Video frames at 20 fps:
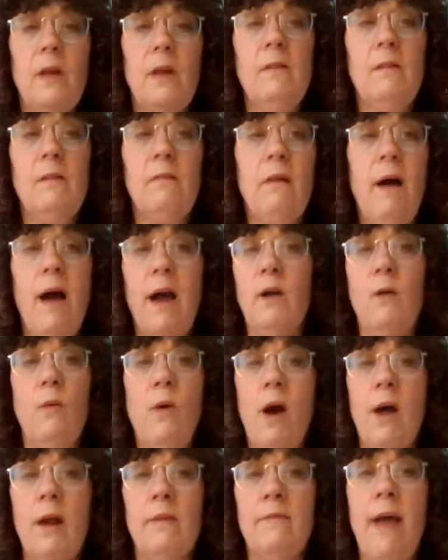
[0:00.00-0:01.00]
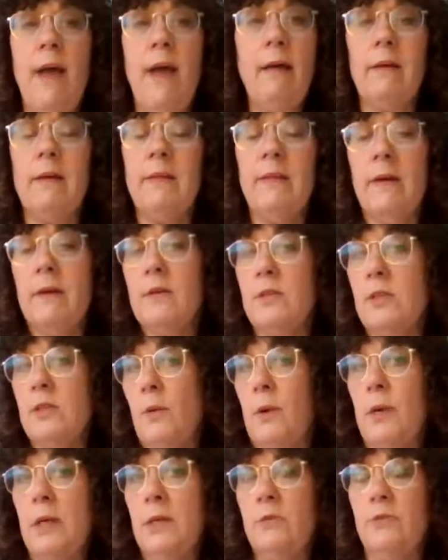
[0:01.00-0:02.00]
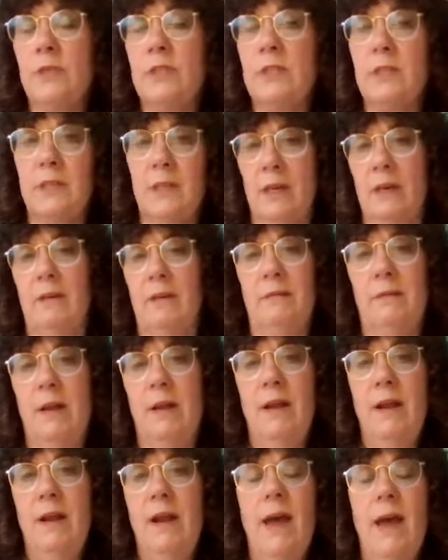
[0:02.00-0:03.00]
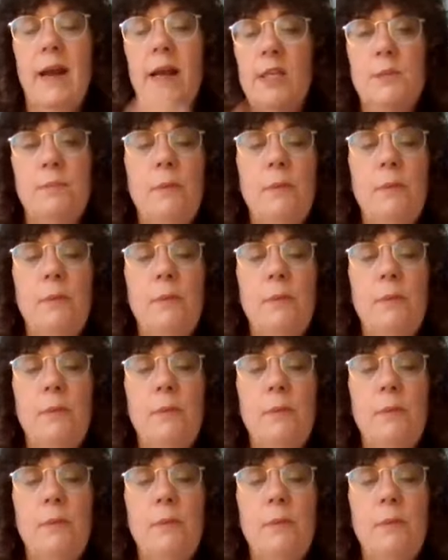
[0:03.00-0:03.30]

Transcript: in the Lackawanna Valley that are so interesting. And